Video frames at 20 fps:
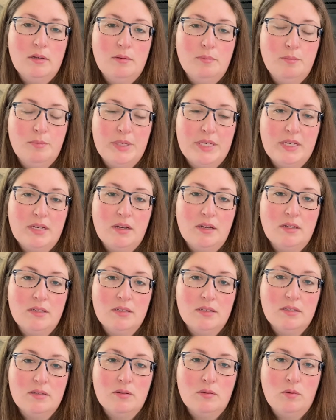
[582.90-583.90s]

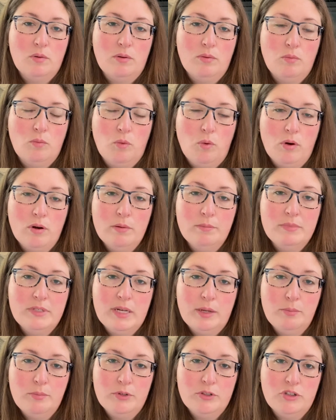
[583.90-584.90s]
because warm
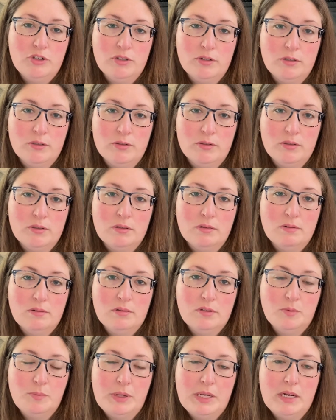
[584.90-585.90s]
temperatures
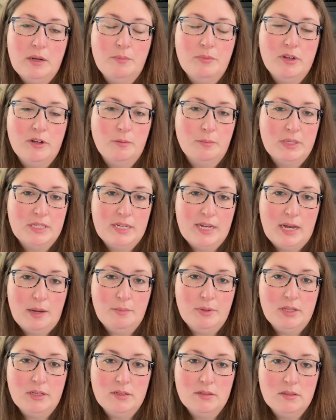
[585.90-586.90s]
speed up their
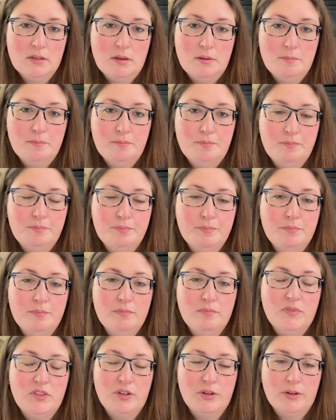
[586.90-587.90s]
metabolism.
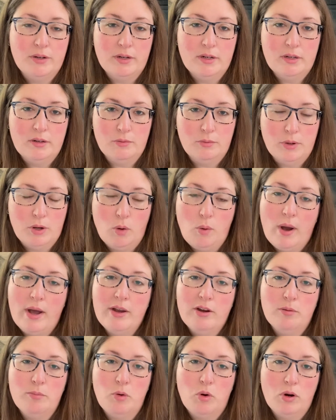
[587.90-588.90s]
They're going to
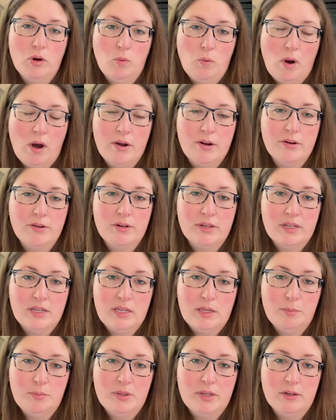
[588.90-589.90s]
require more water to
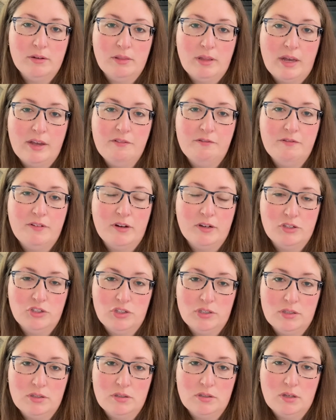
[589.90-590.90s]
keep their life
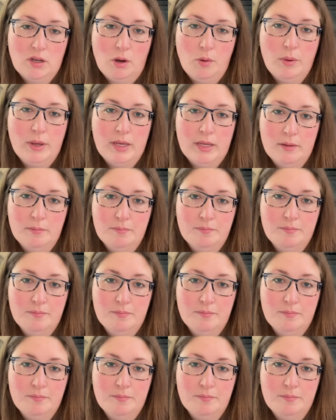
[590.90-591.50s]
functions going.